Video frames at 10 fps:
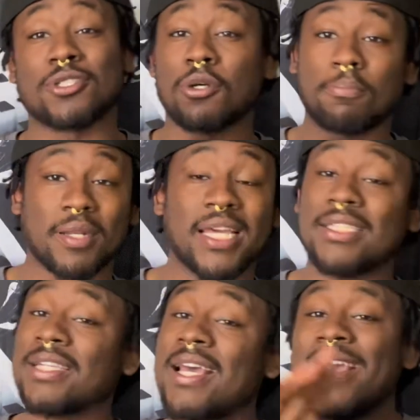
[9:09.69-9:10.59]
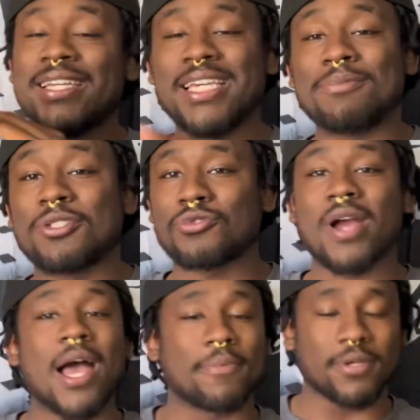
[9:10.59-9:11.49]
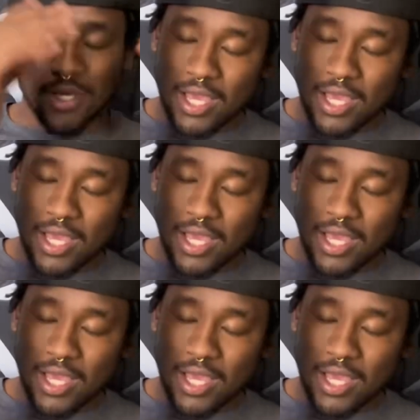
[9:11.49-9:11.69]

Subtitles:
So please keep subscribing.